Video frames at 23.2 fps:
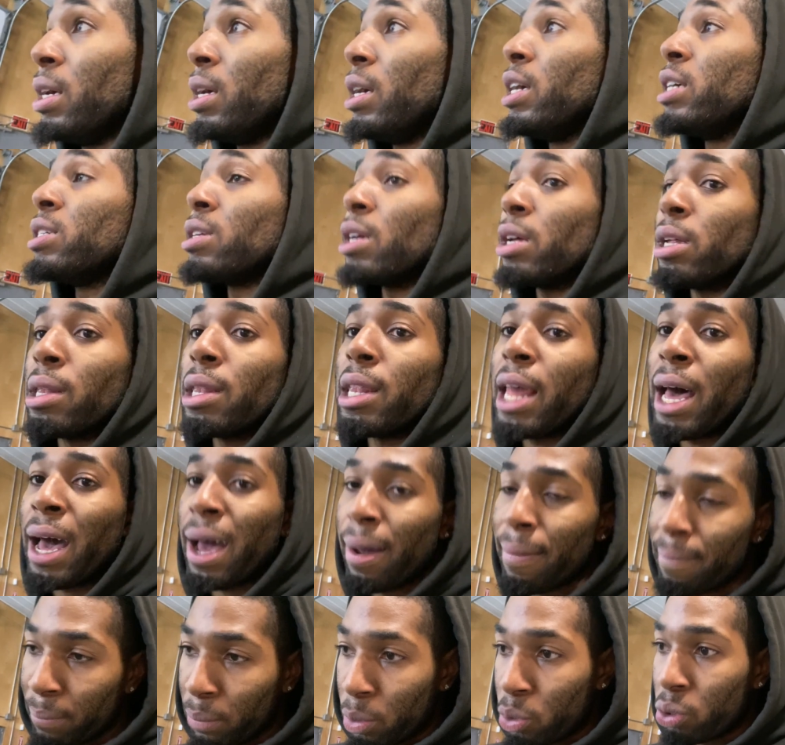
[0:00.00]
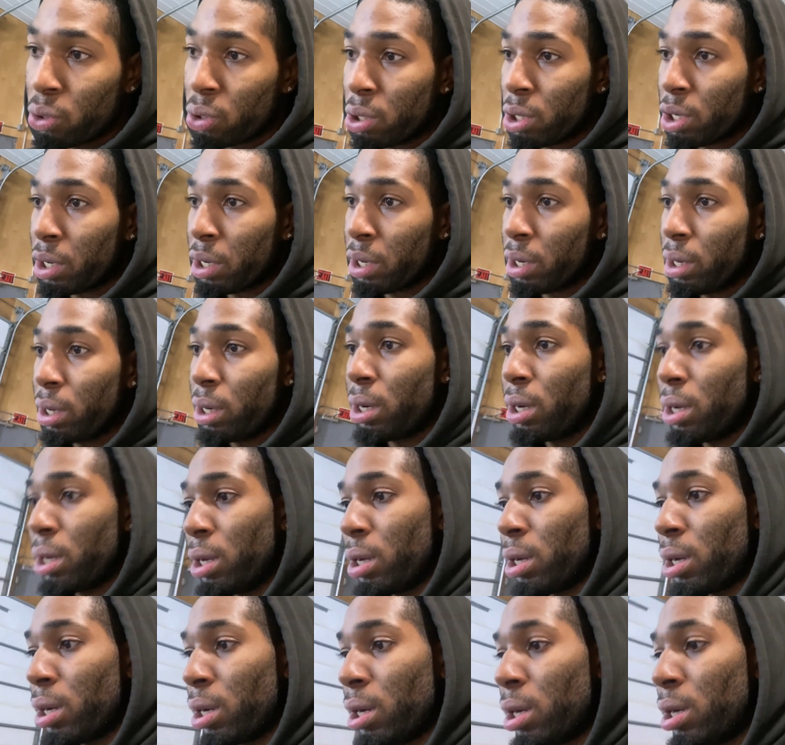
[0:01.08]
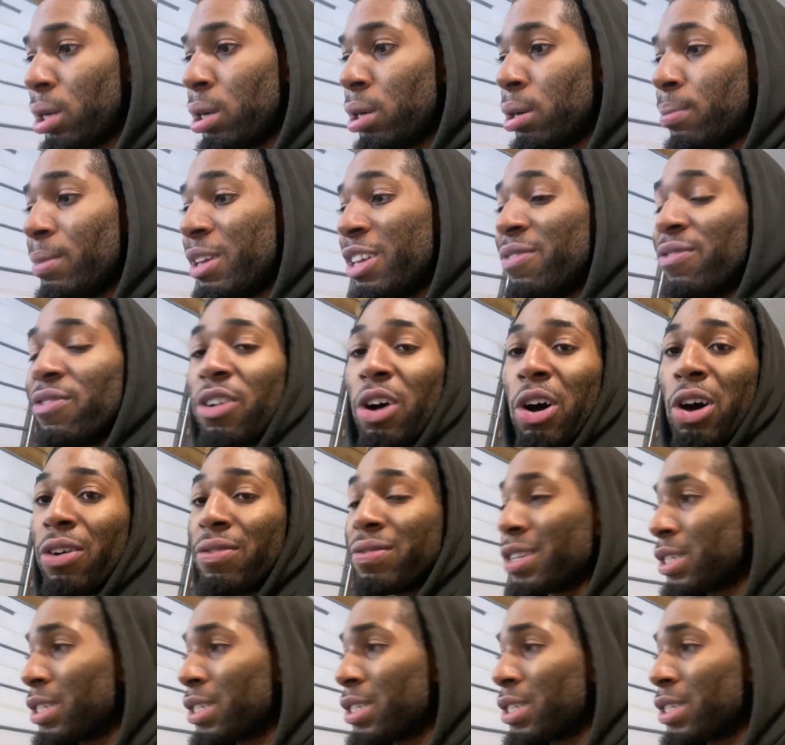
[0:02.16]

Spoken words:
it's a lot more involved.